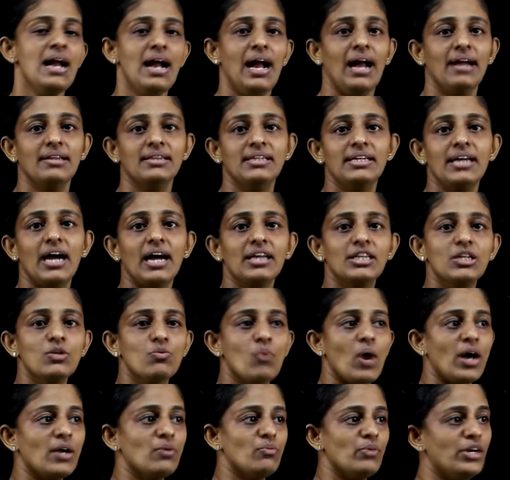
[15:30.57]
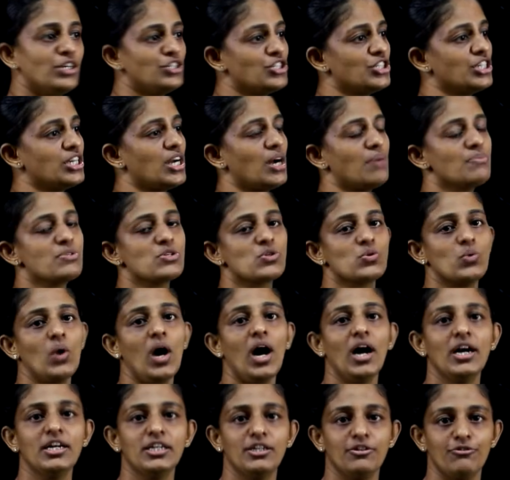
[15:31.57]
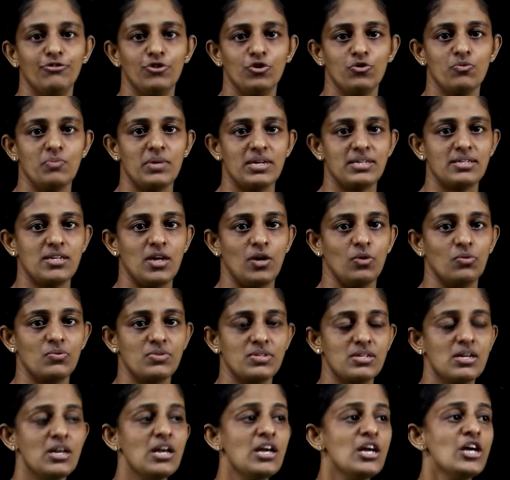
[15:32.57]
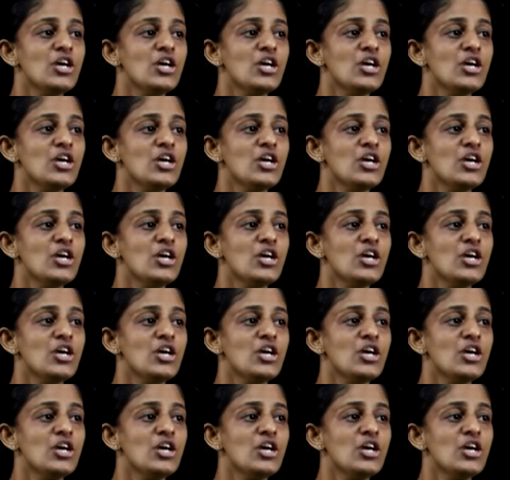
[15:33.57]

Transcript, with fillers: and the other one when she comes to Aunt Ifeoma's house.